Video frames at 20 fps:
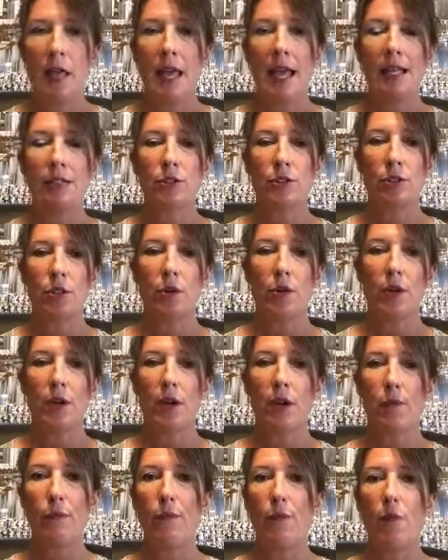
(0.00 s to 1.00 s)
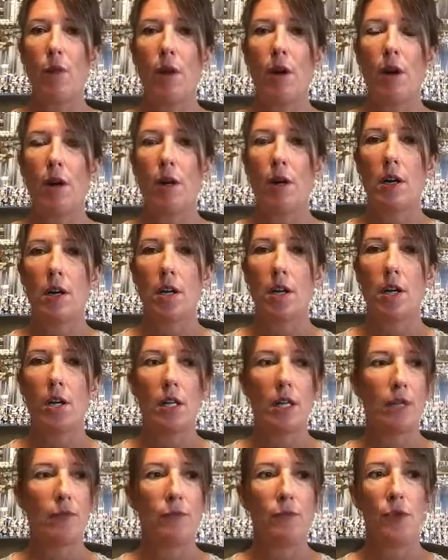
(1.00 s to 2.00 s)
And so therefore,
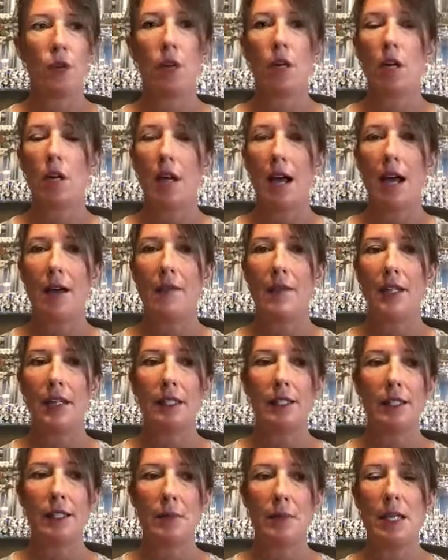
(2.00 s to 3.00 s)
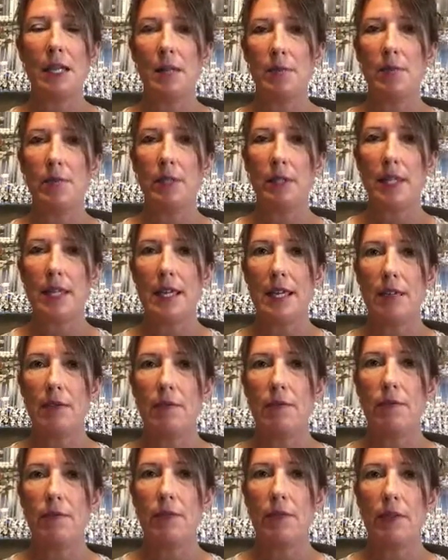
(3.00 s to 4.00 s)
if you're having a limiting
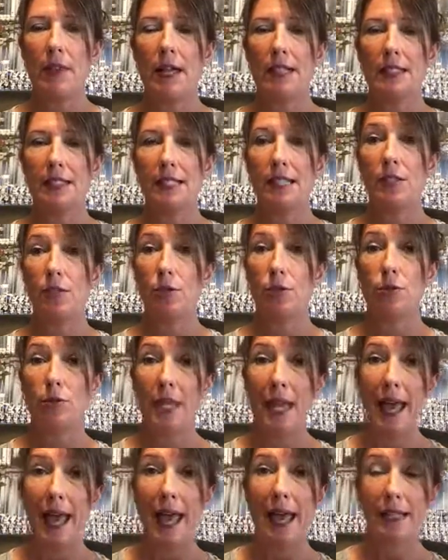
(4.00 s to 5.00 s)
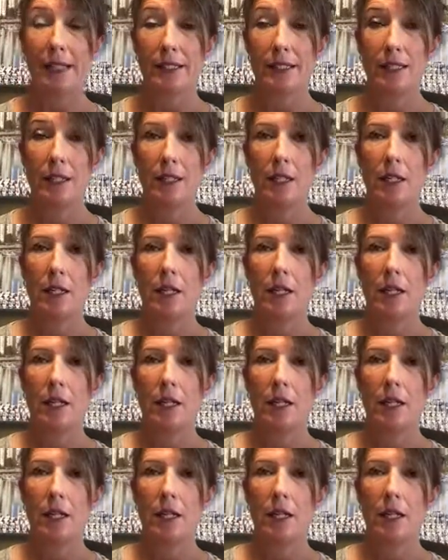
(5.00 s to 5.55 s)
belief that says you can't,